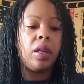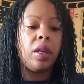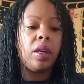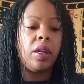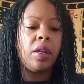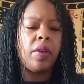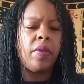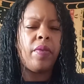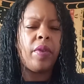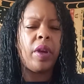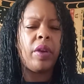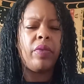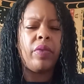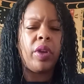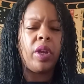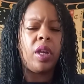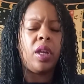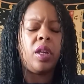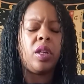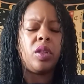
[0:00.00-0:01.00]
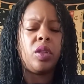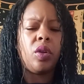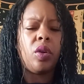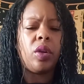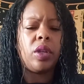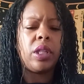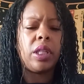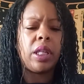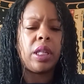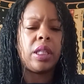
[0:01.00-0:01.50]
in a very
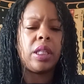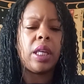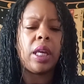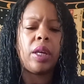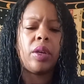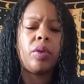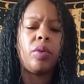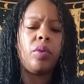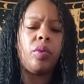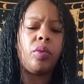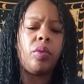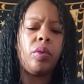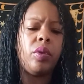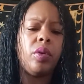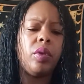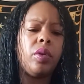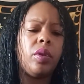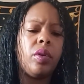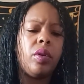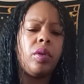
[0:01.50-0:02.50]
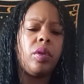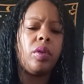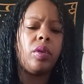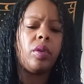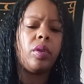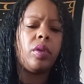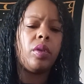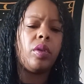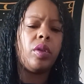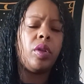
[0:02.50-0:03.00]
toxic cycle.
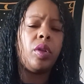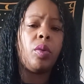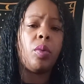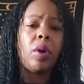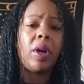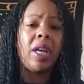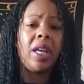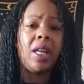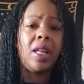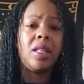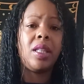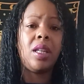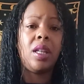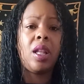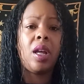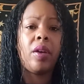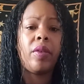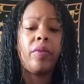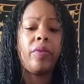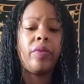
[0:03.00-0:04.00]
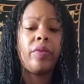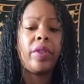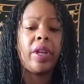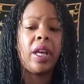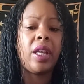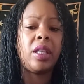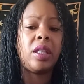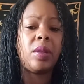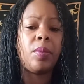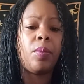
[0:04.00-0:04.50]
You are here to love. That